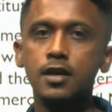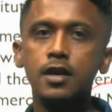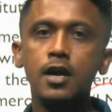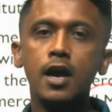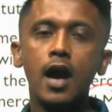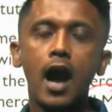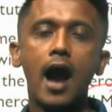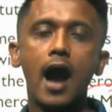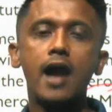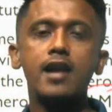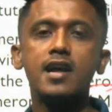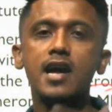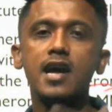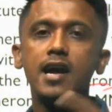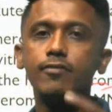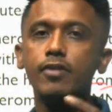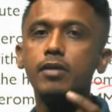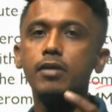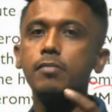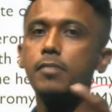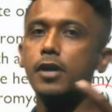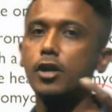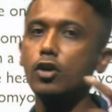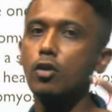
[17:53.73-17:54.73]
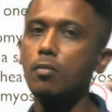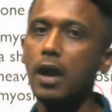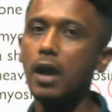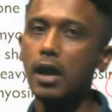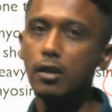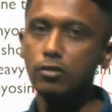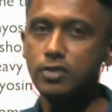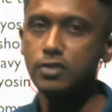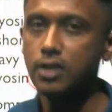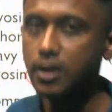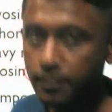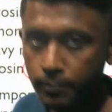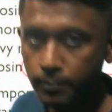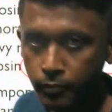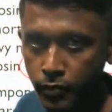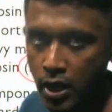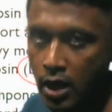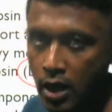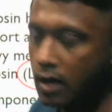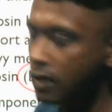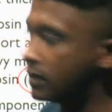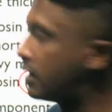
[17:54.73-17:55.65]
and heavy meromyosin. The